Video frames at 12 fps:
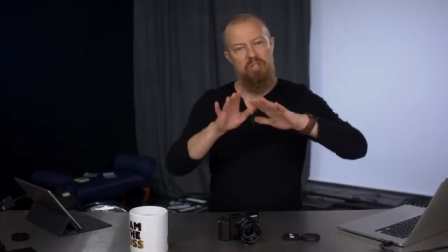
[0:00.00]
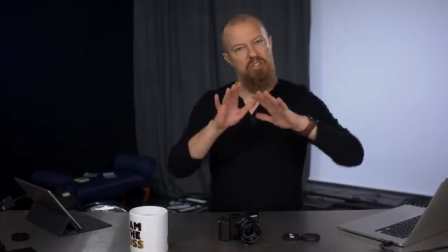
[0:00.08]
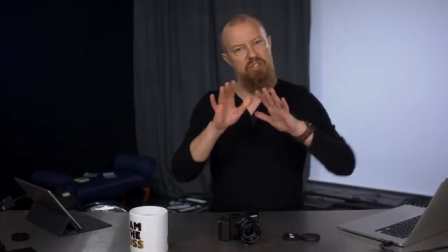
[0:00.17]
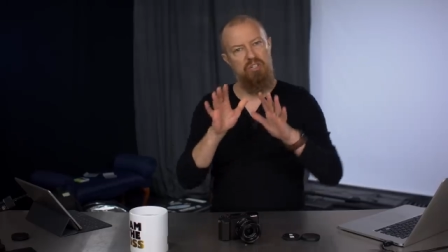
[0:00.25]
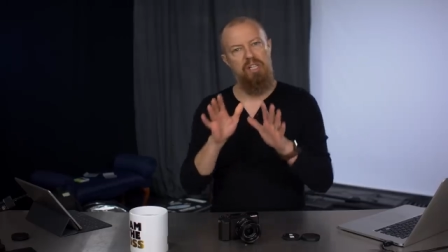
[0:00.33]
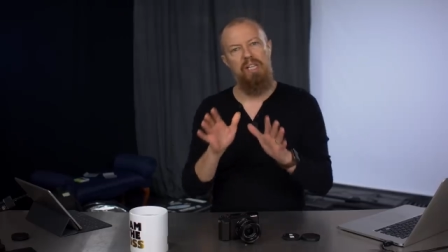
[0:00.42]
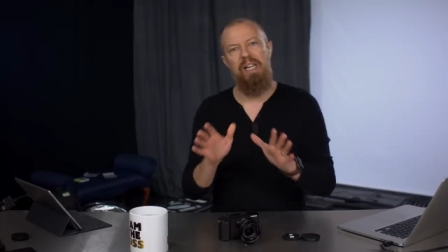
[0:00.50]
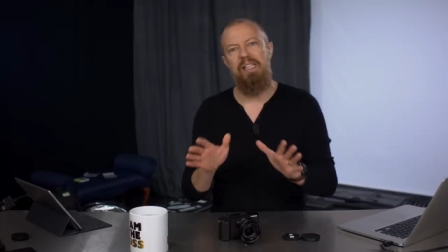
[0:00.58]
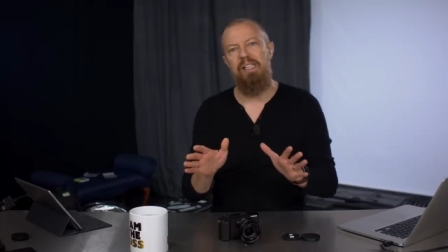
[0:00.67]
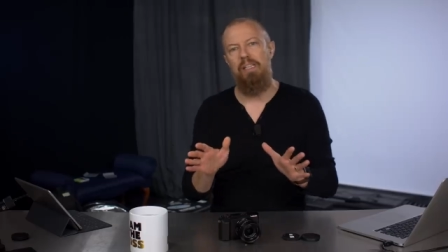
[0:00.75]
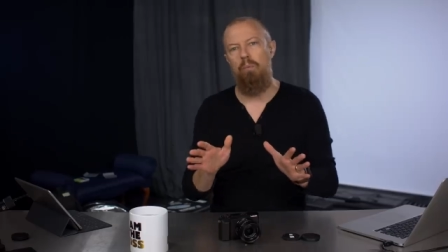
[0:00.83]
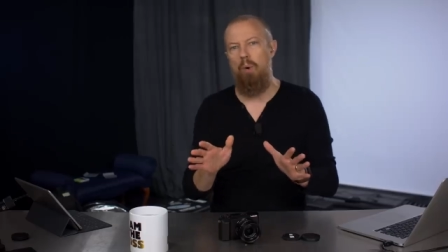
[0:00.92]

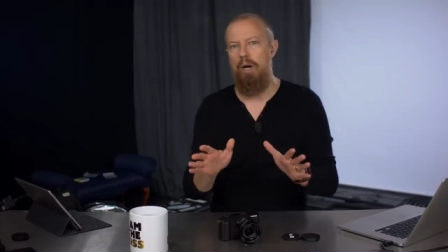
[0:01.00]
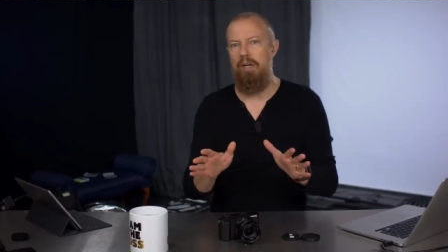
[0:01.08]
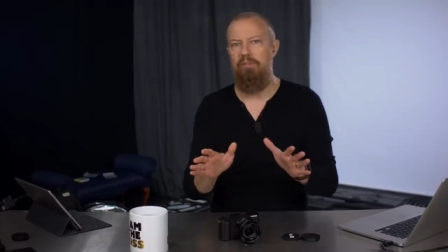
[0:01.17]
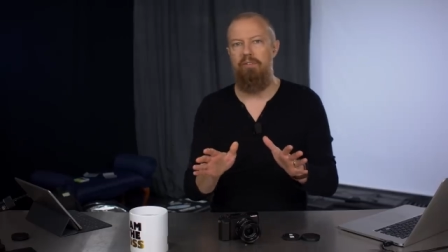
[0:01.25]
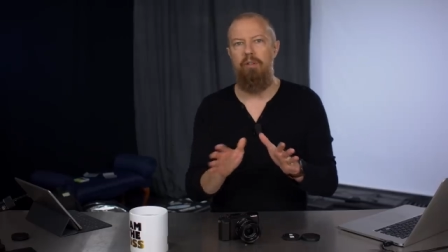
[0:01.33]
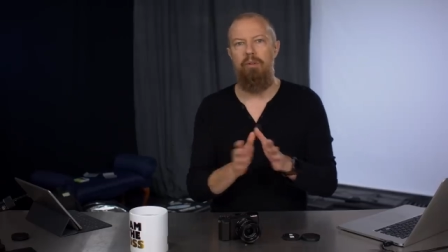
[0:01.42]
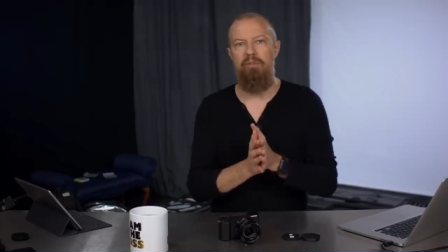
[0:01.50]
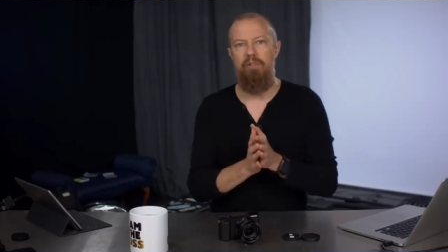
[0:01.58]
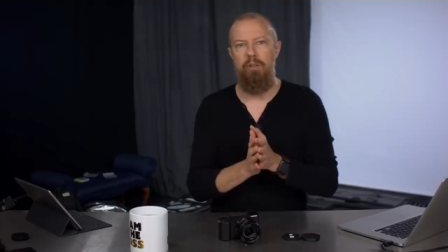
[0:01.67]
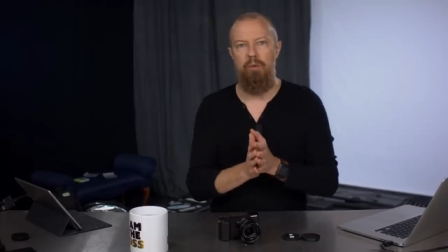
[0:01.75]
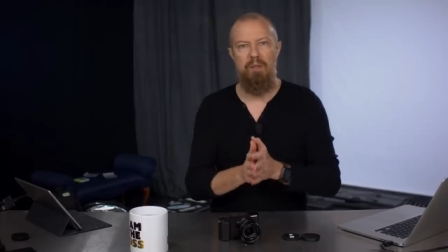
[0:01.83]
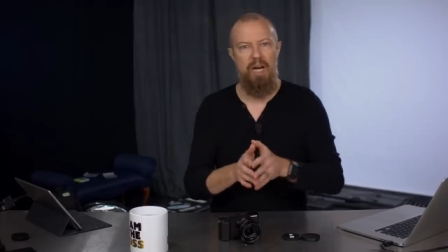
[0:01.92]
slightly wide field of
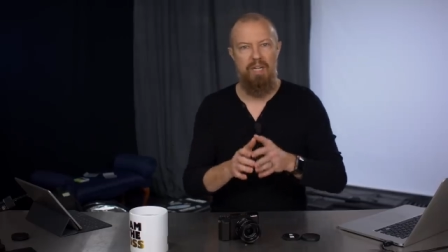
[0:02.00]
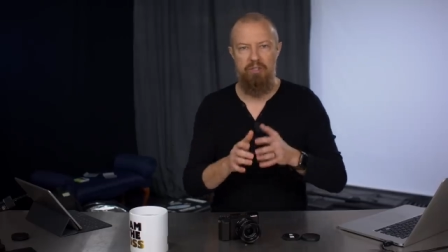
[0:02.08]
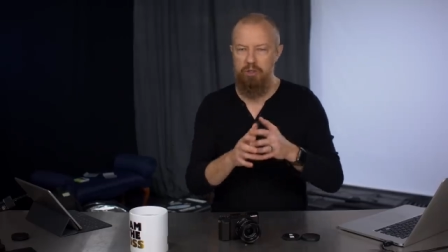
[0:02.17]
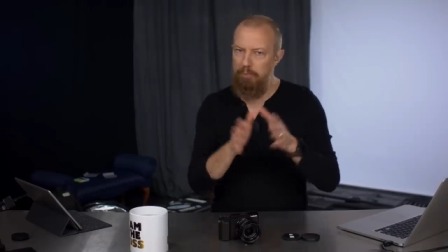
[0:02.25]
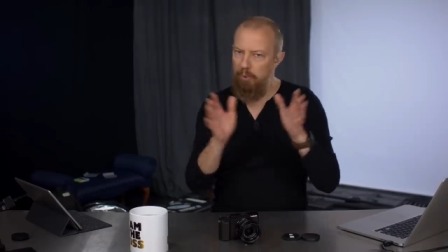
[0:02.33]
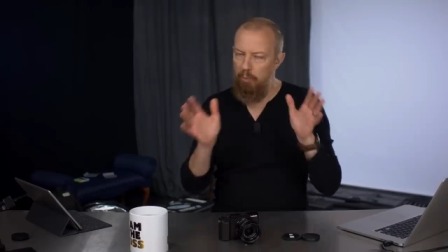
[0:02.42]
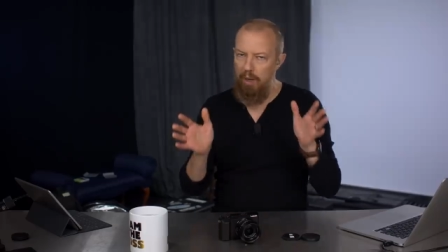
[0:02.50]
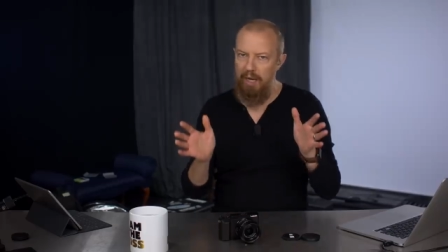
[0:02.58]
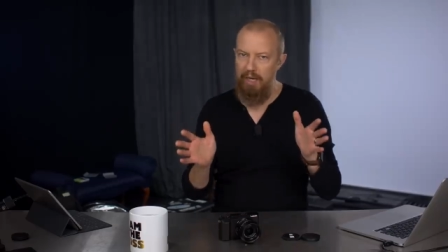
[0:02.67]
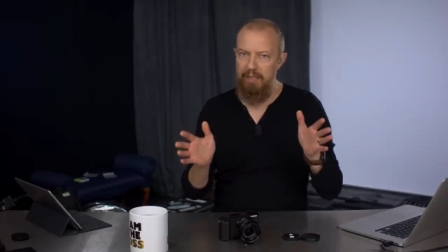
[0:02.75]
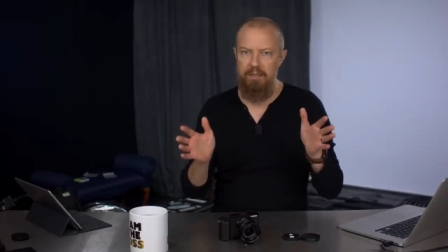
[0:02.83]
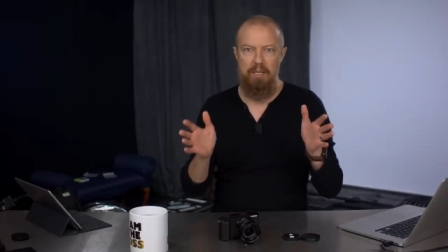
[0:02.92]
view, not super
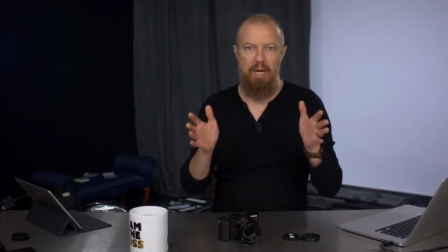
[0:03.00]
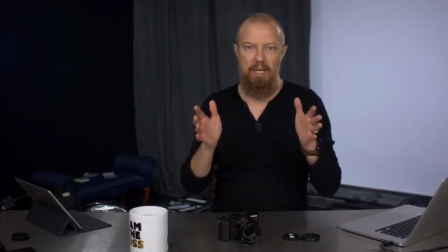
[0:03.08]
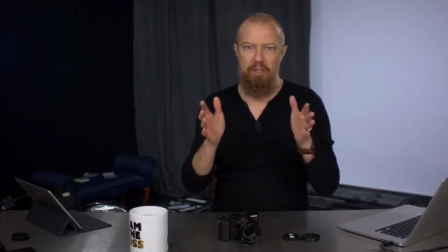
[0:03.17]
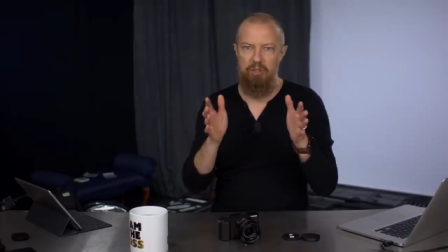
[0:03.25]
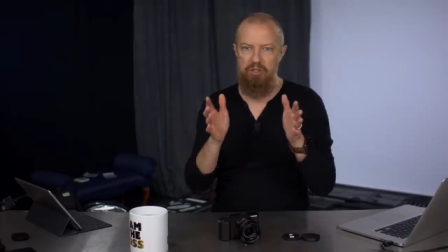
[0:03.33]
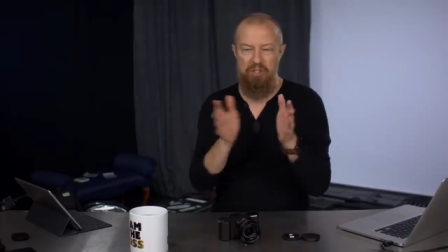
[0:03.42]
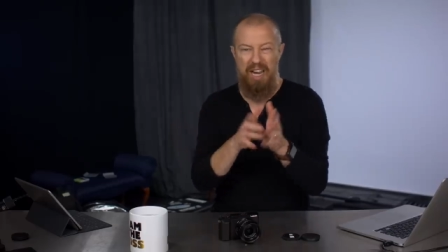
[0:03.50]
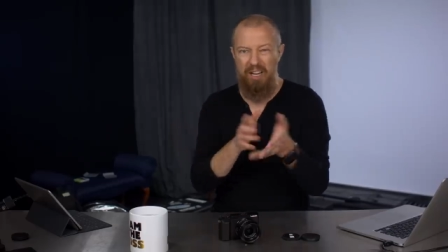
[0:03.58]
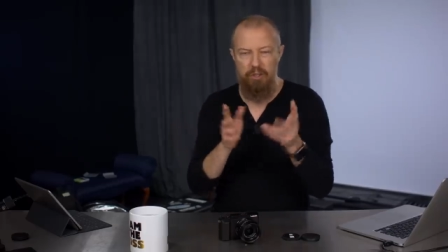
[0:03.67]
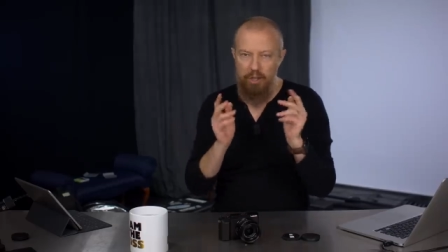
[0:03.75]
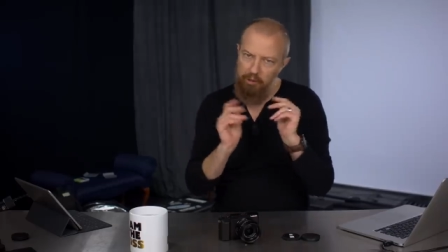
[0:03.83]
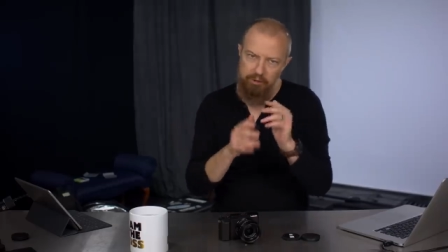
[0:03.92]
wide, not
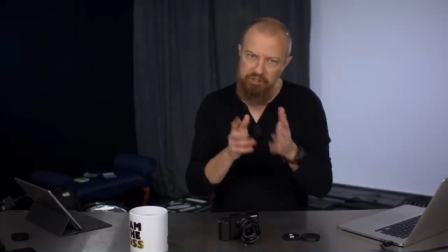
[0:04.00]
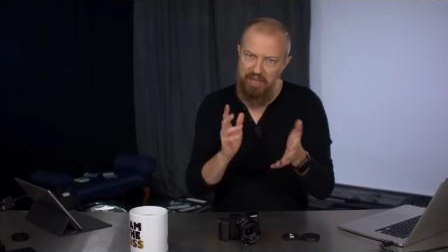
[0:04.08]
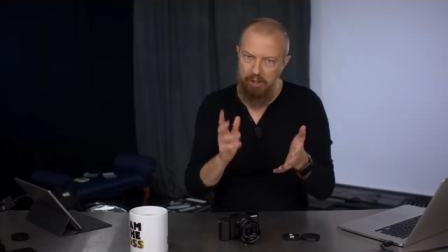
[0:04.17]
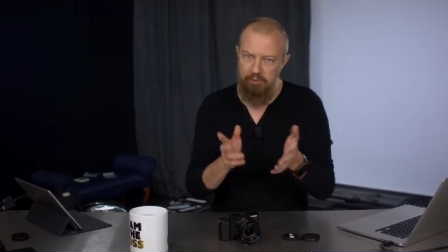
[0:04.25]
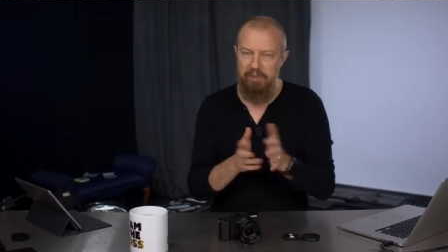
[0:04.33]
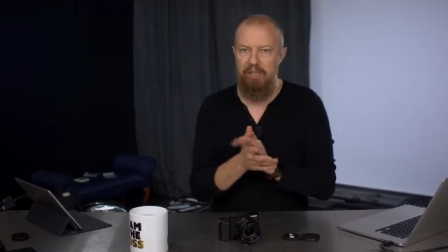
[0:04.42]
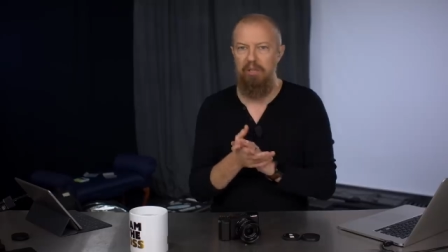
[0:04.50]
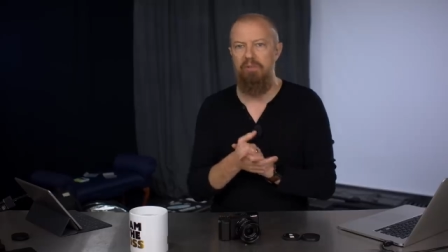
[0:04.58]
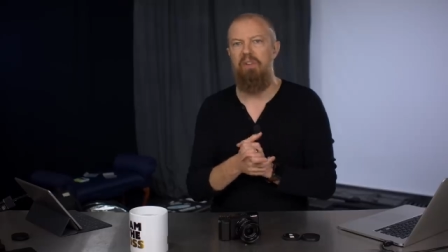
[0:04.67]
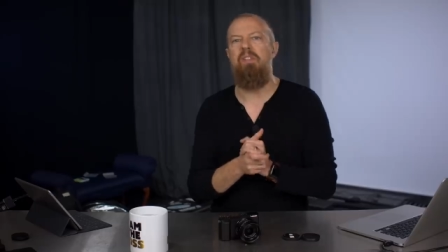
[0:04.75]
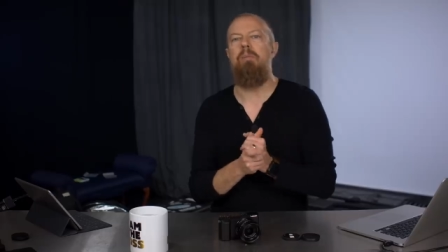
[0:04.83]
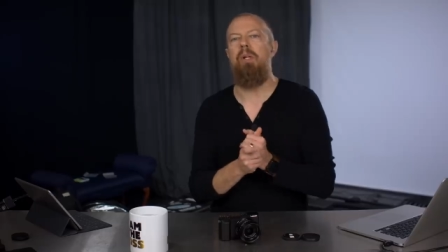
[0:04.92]
standard, you know, your standard being your
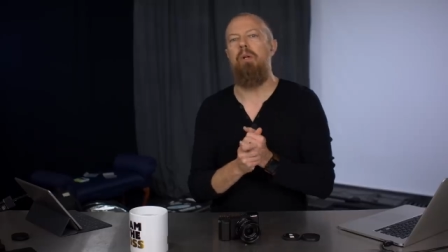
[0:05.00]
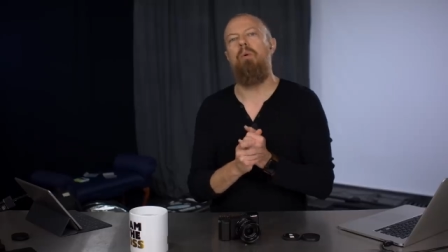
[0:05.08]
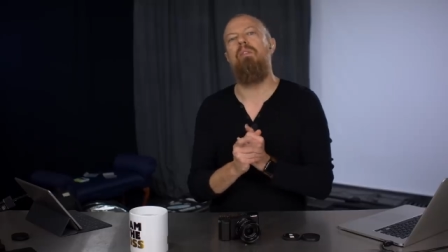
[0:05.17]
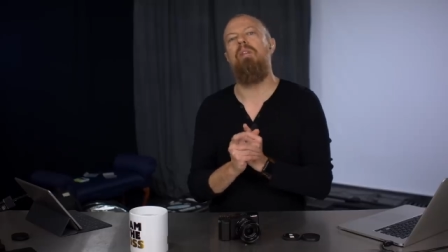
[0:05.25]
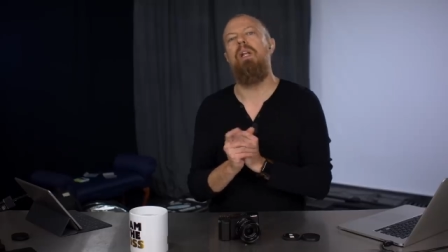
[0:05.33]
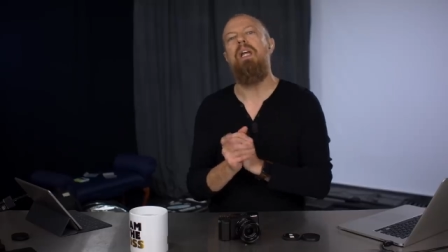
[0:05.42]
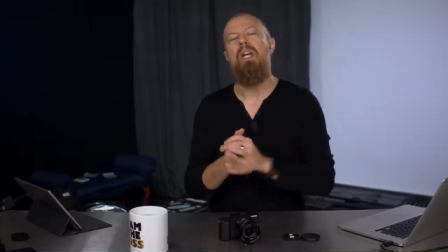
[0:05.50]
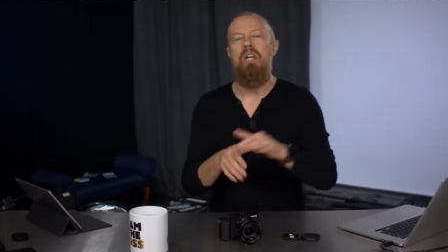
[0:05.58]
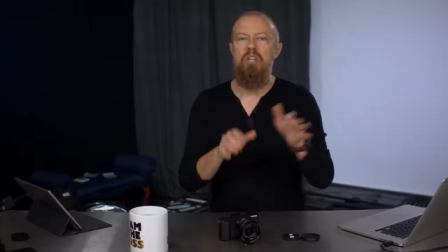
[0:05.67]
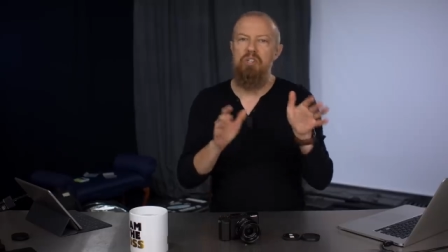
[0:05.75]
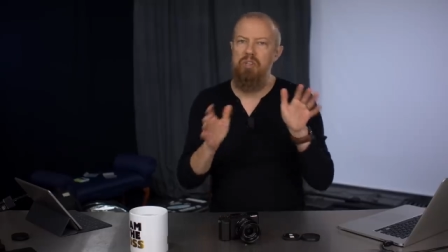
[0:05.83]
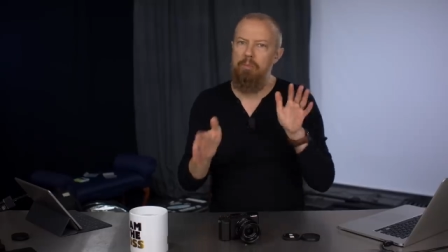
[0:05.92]
fifty mil equivalent,
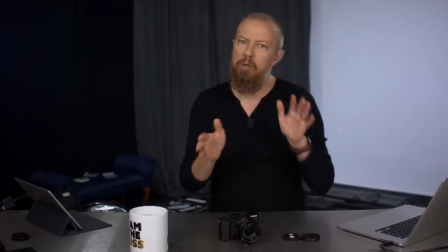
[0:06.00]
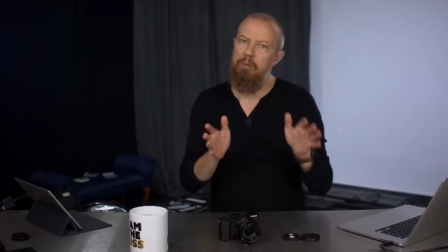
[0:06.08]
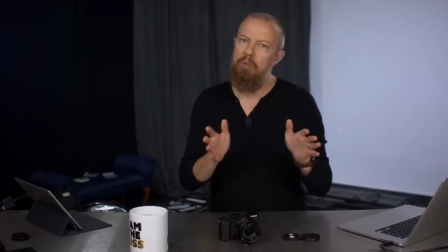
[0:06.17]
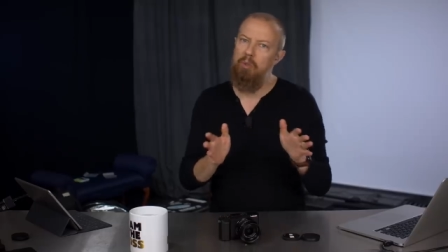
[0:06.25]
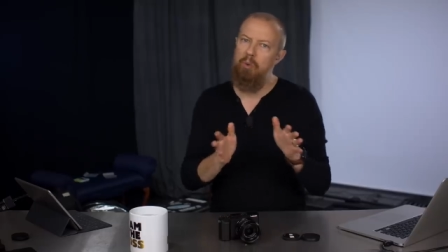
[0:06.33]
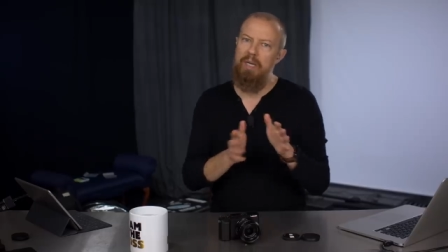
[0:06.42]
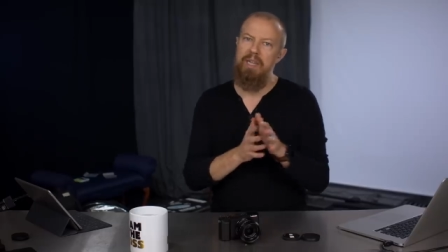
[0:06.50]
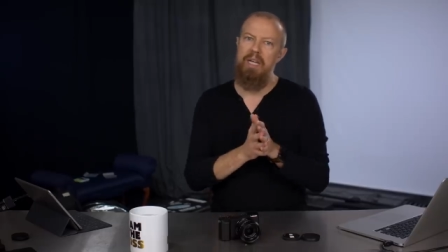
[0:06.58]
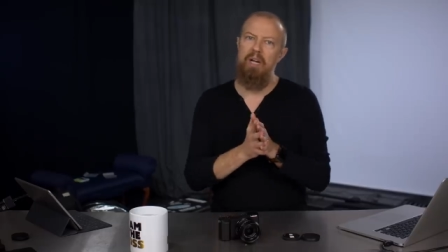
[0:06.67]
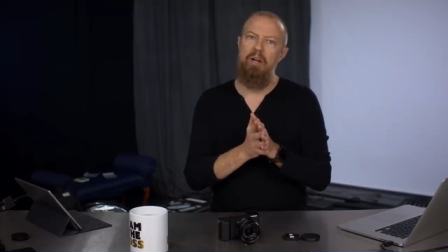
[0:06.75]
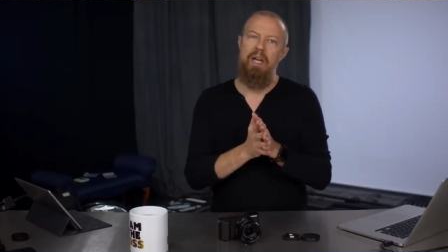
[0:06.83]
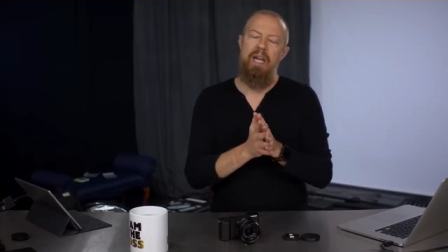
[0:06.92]
somewhere in between
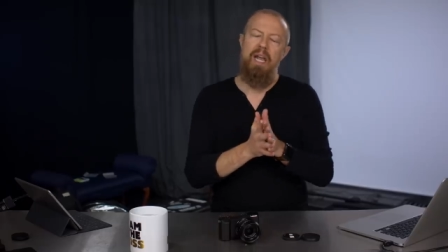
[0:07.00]
there.